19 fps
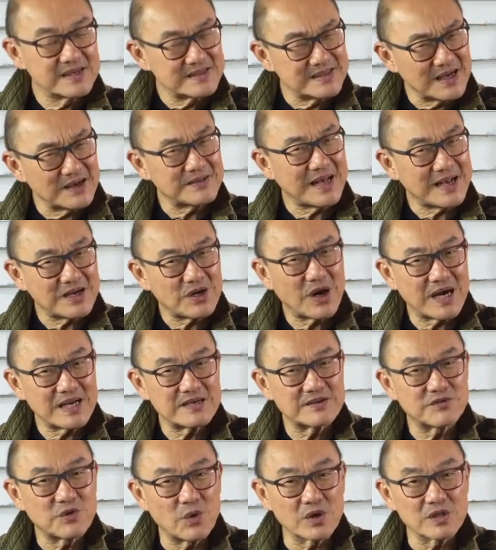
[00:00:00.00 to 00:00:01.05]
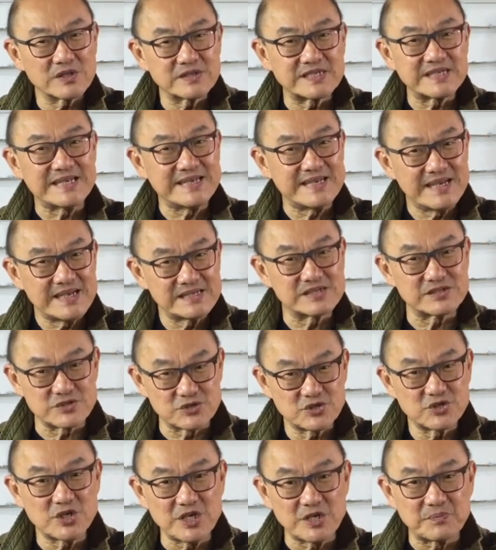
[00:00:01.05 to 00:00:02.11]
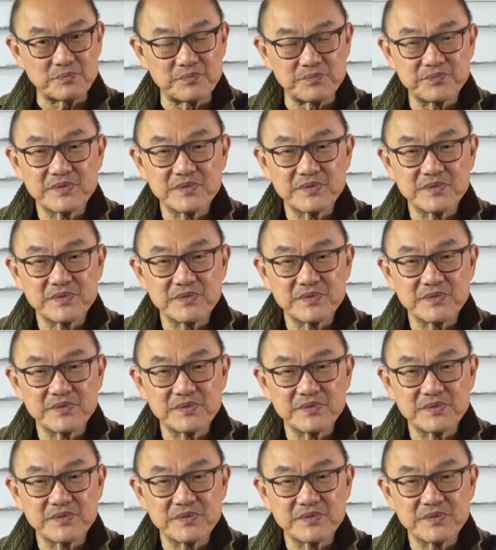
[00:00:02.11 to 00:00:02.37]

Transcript: Now that kind of quality isn't cheap.